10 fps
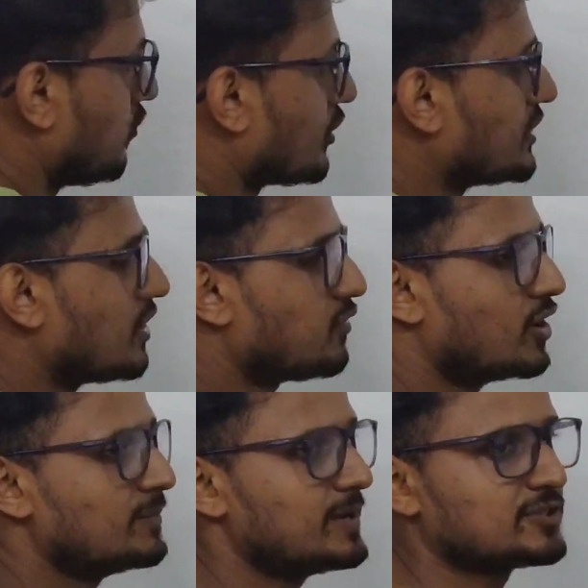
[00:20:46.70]
4n
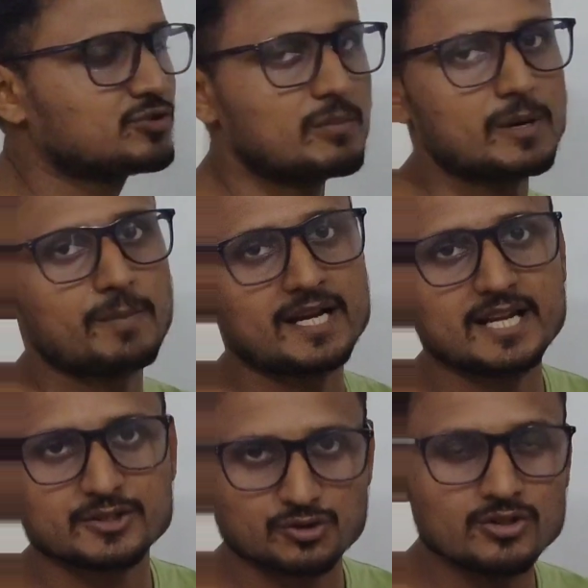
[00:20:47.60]
or 4n plus 2 number of pi
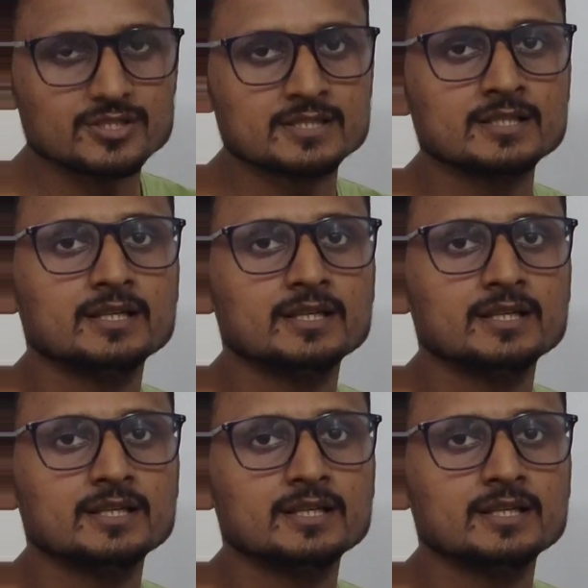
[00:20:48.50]
electrons,